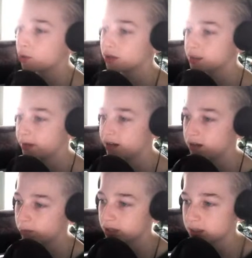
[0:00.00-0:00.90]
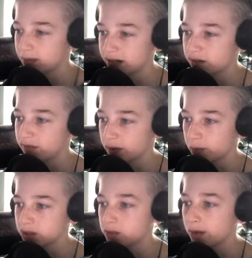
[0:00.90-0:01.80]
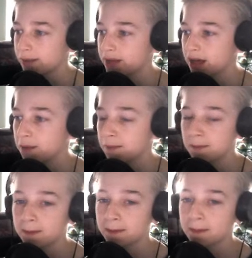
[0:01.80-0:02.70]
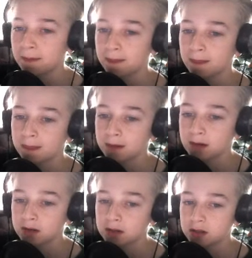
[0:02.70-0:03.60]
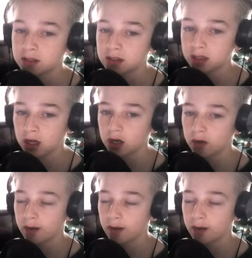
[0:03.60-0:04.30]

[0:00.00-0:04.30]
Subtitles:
Dramatic. Well, no, it makes the quality better. One's a microphone, one's a webcam.